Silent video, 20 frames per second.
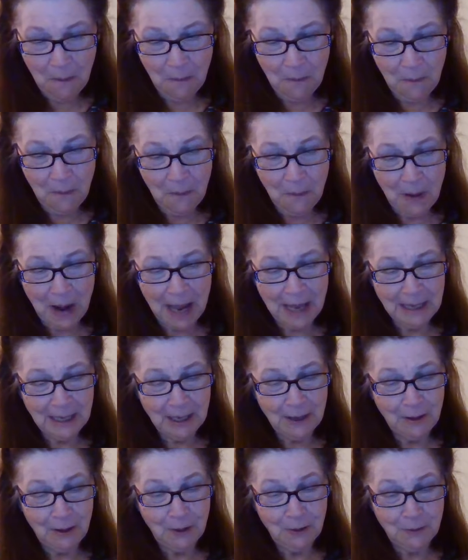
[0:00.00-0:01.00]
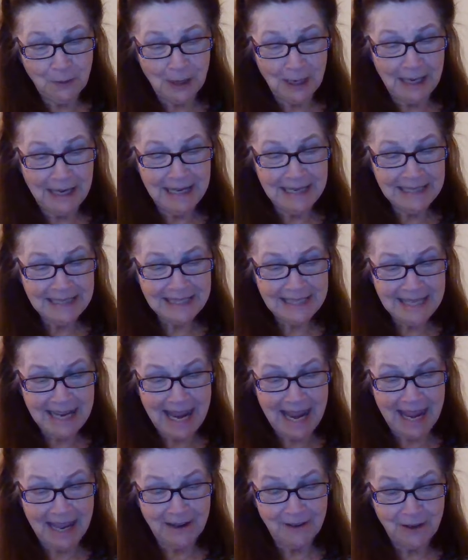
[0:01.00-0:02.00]
Ooh, hallelujah. He
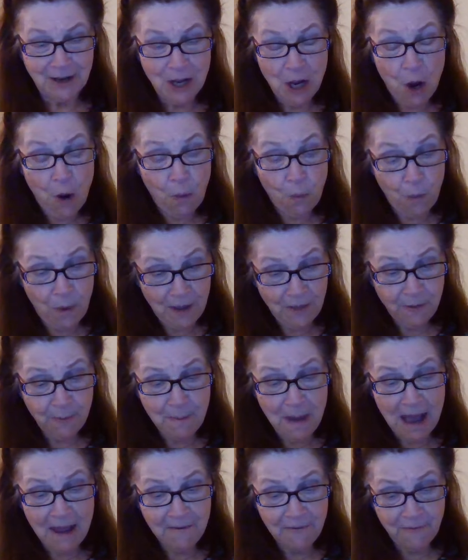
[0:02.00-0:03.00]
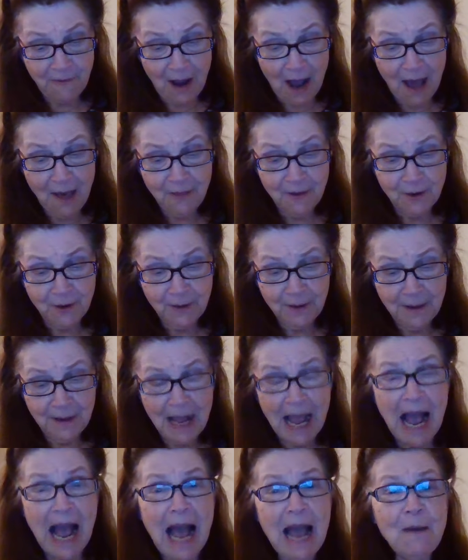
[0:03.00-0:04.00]
said, With my father,
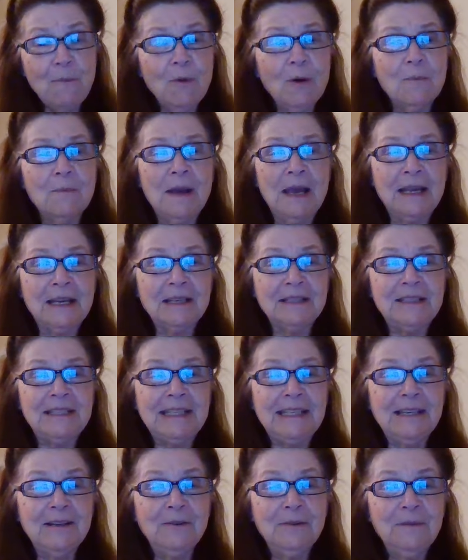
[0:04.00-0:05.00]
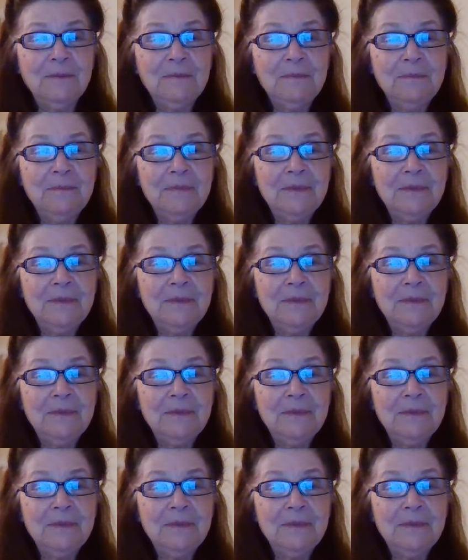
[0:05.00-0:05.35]
I will make a deal.